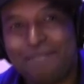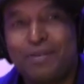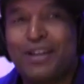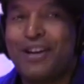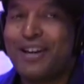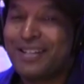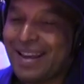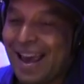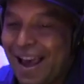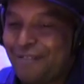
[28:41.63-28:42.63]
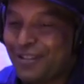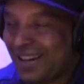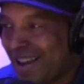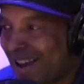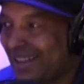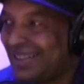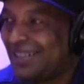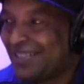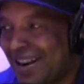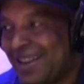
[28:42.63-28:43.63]
Because after that,
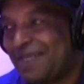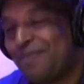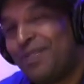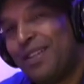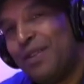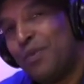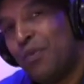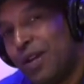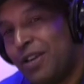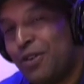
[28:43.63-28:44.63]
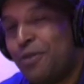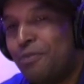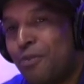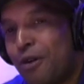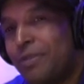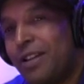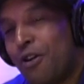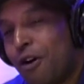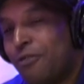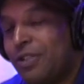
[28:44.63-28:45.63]
right, Will brought me in the
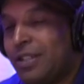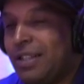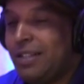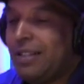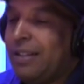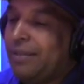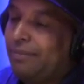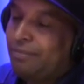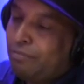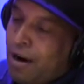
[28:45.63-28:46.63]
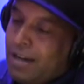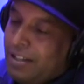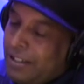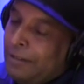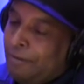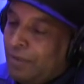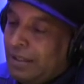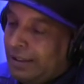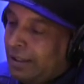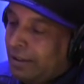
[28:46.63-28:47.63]
office. He said, Prodigy, he
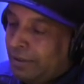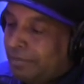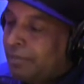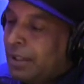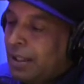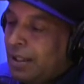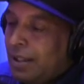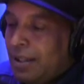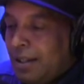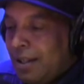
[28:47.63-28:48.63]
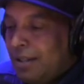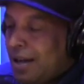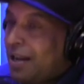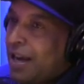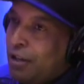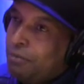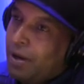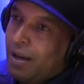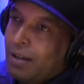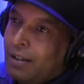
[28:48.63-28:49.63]
said, um, he said, I like you,
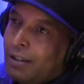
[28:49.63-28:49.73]
man.